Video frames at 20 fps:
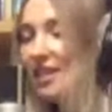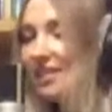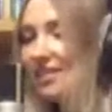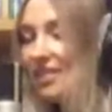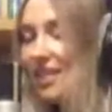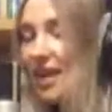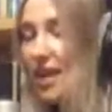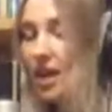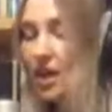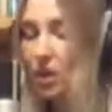
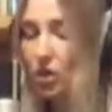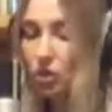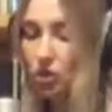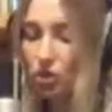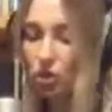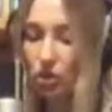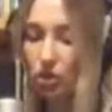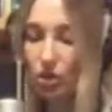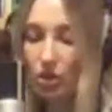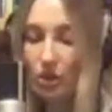that you
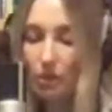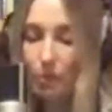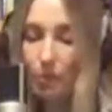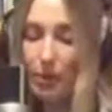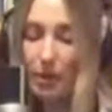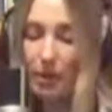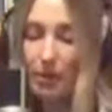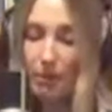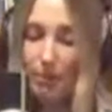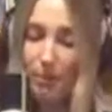should be
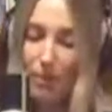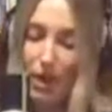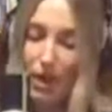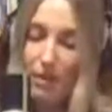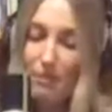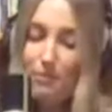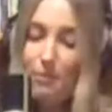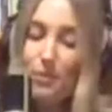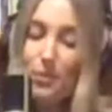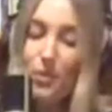
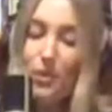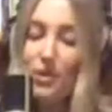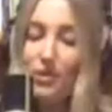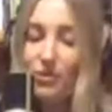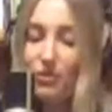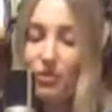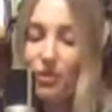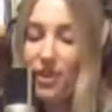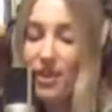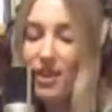my
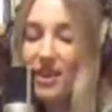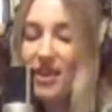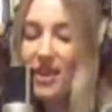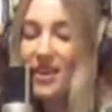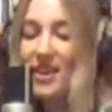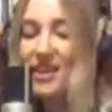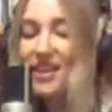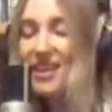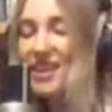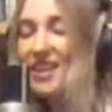
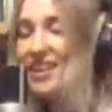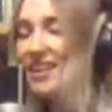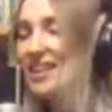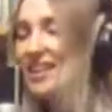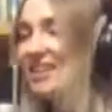boyfriend.